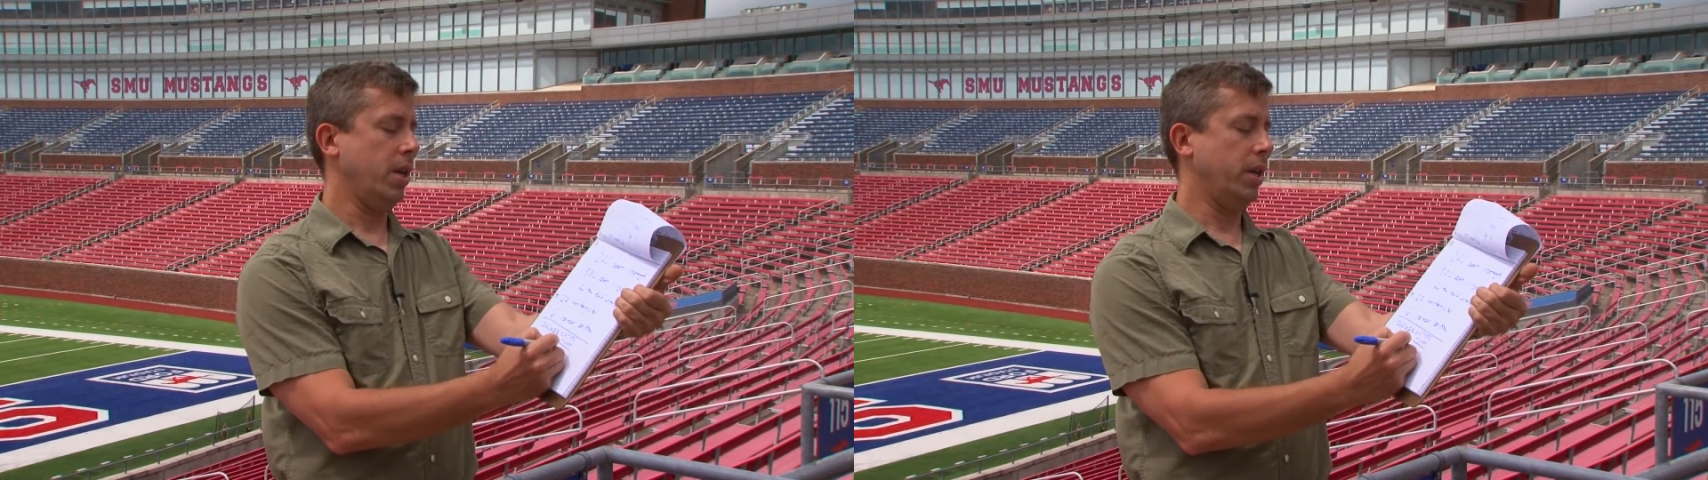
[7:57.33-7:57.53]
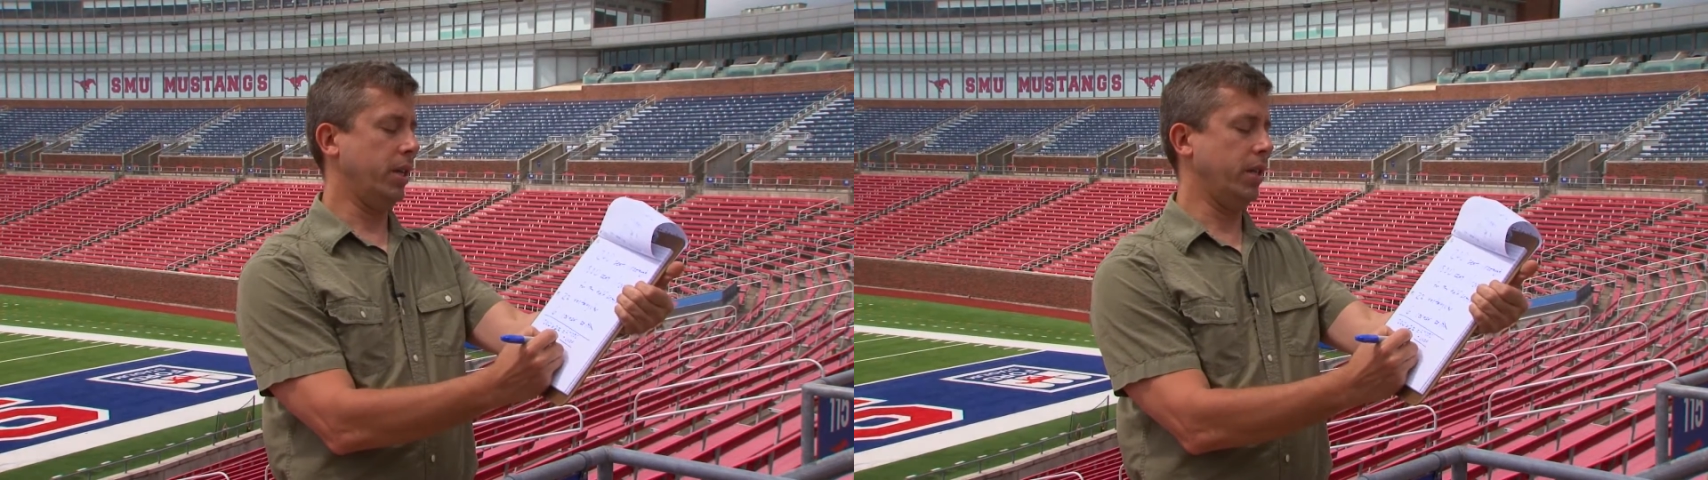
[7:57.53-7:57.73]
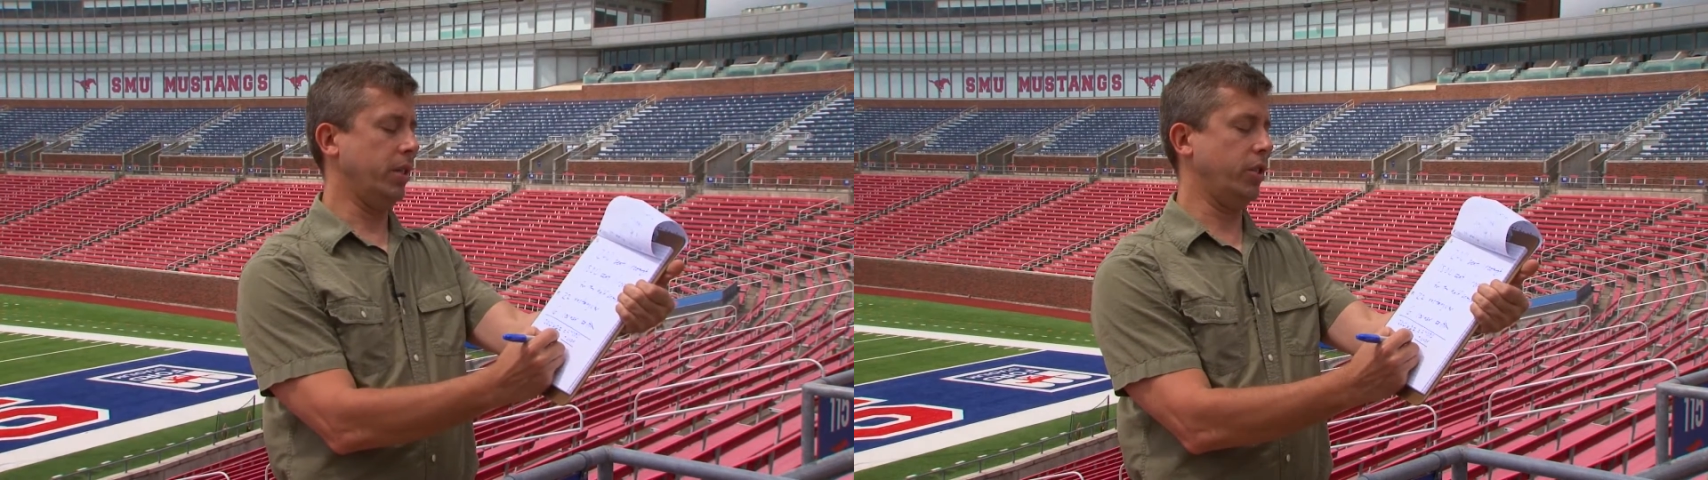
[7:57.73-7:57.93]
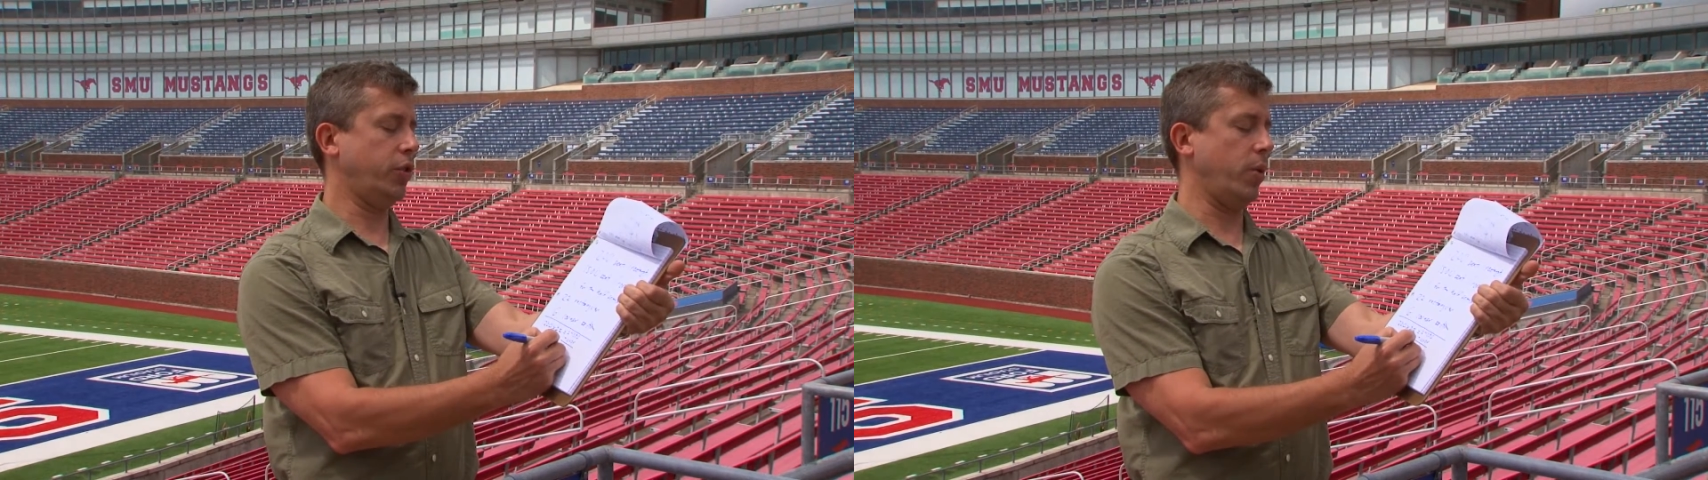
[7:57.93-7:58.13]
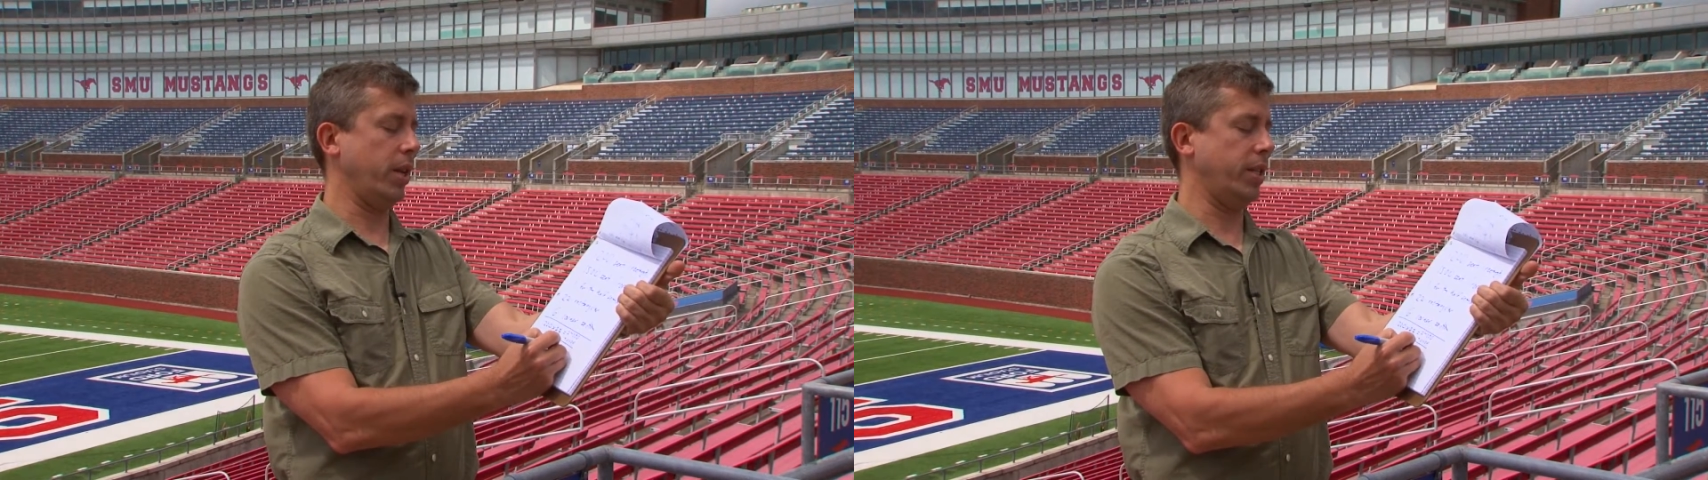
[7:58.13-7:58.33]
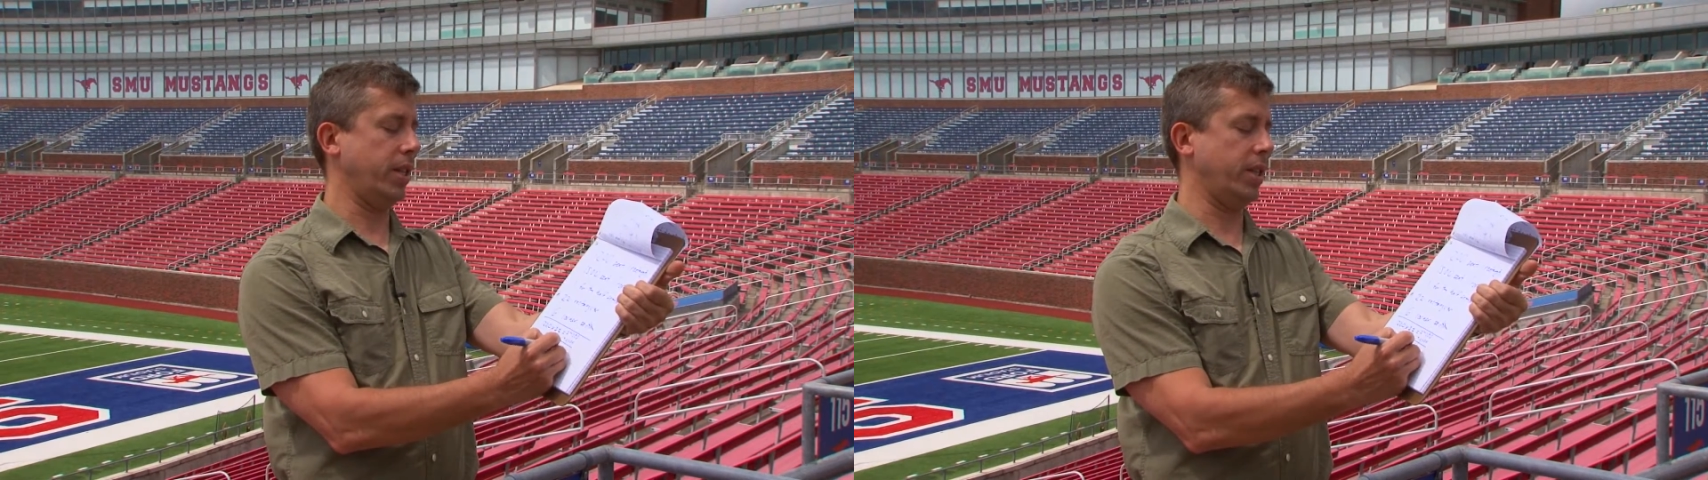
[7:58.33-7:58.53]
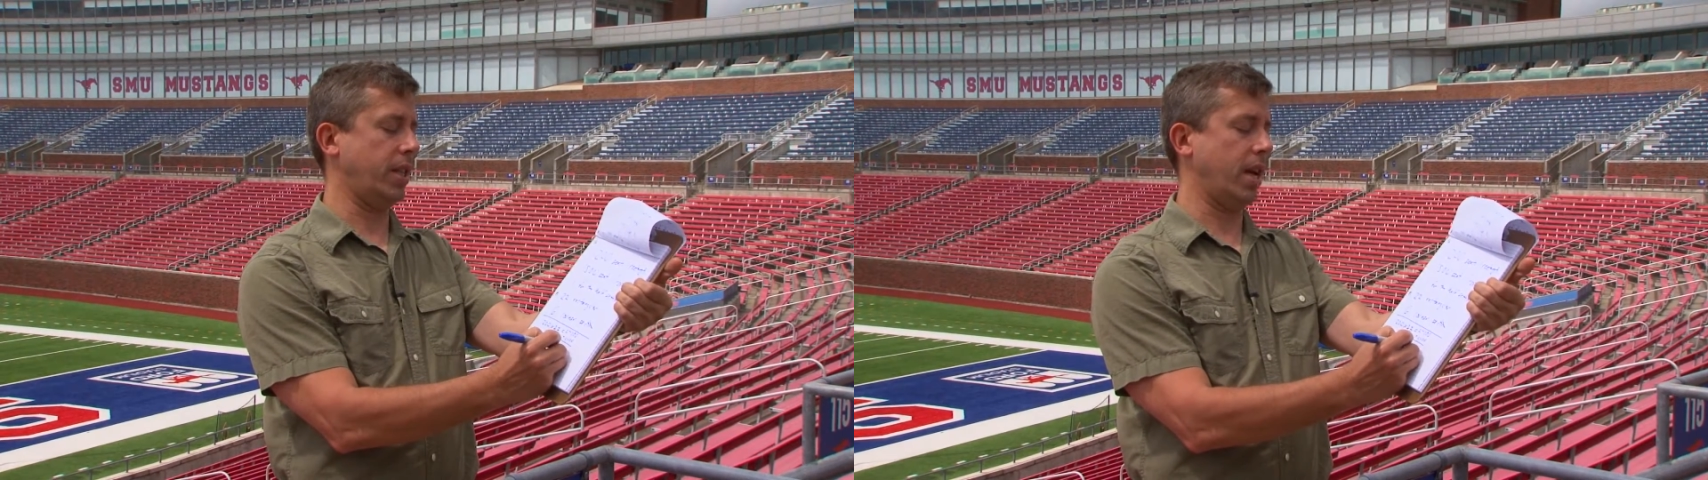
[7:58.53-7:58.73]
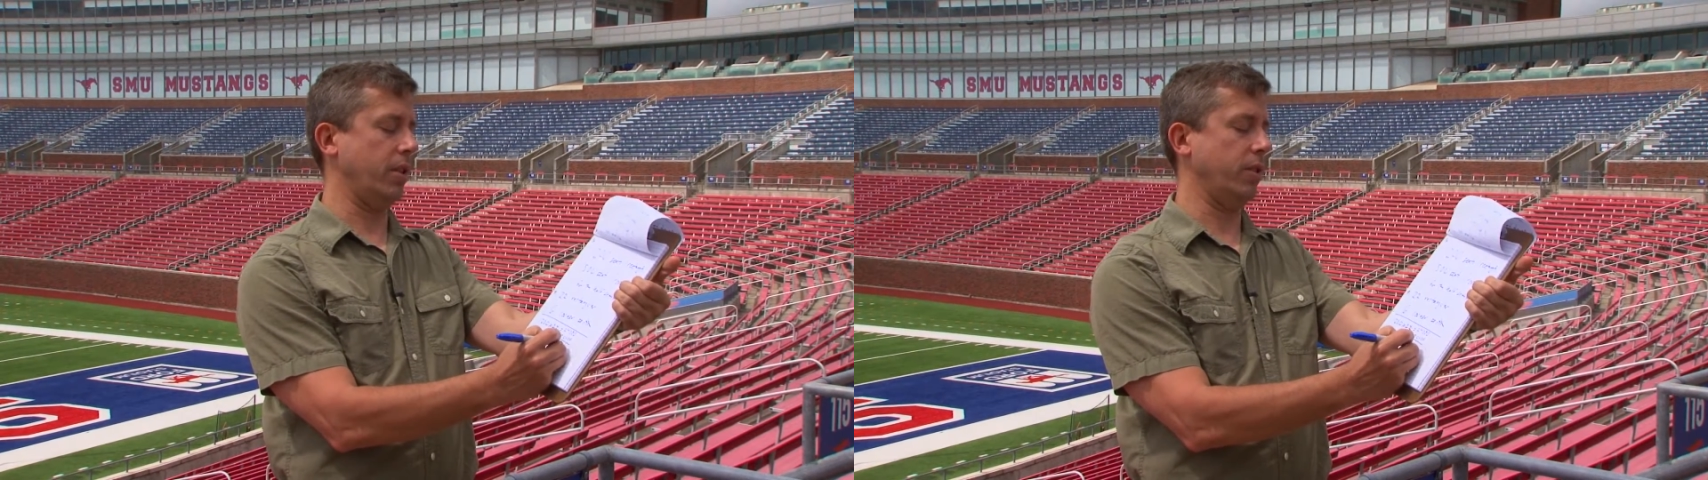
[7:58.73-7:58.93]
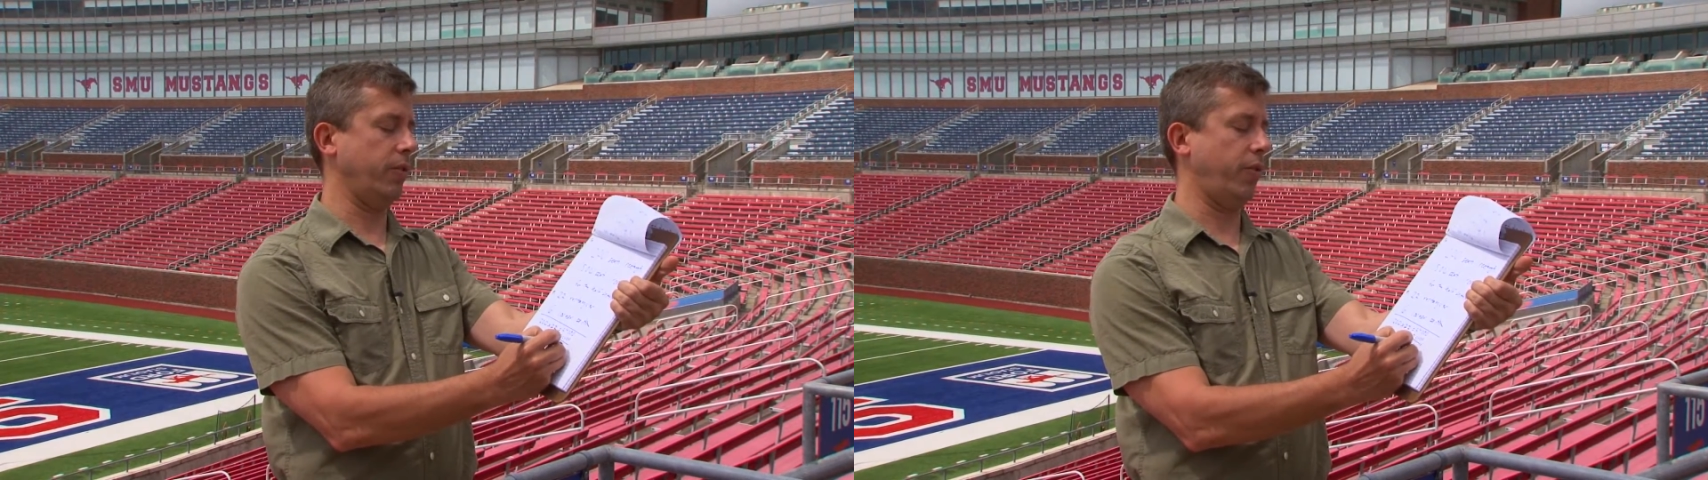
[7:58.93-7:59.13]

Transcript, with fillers: is twenty-six thousand